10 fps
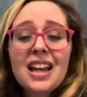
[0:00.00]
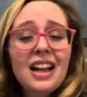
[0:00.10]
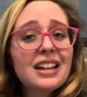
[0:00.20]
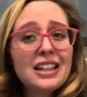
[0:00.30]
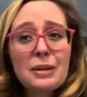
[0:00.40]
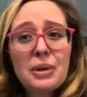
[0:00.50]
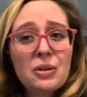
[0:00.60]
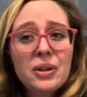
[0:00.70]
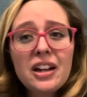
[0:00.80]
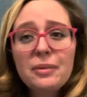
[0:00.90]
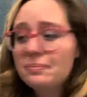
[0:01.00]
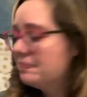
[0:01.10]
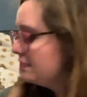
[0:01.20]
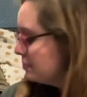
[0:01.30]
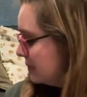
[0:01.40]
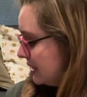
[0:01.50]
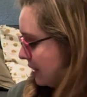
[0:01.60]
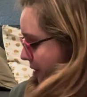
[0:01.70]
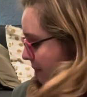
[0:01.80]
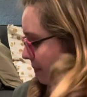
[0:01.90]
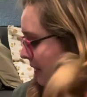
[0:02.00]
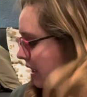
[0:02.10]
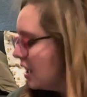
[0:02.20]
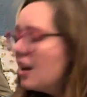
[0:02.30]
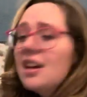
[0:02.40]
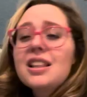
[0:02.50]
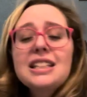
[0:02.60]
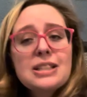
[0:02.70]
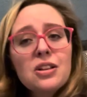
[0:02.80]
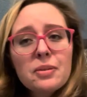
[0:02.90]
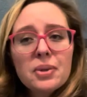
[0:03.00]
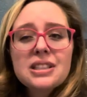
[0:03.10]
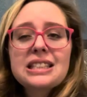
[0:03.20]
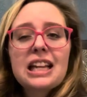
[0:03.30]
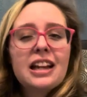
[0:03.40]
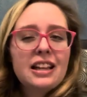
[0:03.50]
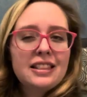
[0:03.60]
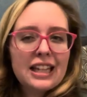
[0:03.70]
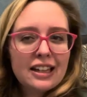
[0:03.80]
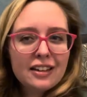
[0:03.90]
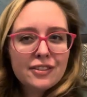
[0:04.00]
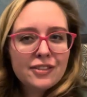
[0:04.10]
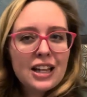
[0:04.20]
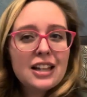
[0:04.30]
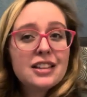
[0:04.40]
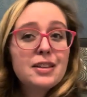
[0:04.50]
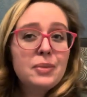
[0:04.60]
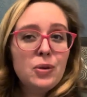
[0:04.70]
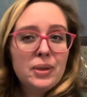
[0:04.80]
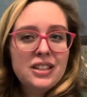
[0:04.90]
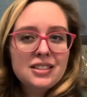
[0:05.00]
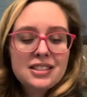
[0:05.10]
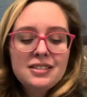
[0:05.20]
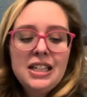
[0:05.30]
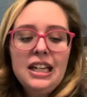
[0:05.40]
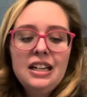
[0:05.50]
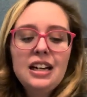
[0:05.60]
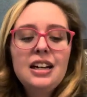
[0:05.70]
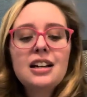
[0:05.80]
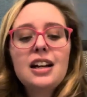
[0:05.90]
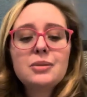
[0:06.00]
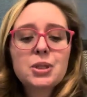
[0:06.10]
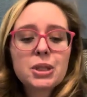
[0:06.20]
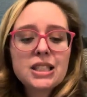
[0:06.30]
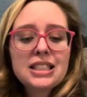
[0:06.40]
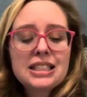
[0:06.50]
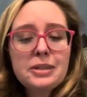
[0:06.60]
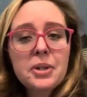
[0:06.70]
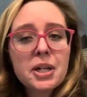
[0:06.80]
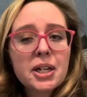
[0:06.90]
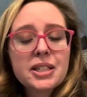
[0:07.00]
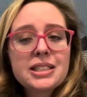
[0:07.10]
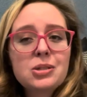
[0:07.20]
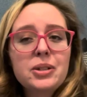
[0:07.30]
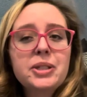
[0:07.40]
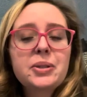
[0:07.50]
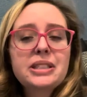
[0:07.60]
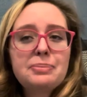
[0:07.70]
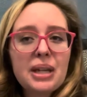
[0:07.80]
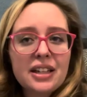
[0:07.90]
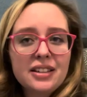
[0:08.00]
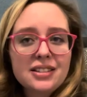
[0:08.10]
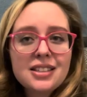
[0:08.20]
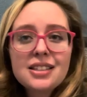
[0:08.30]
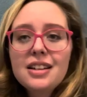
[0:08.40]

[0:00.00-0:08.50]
I need to pick one up. So that's all the books that I can think of at the moment. I'm sure this TBR is going to expand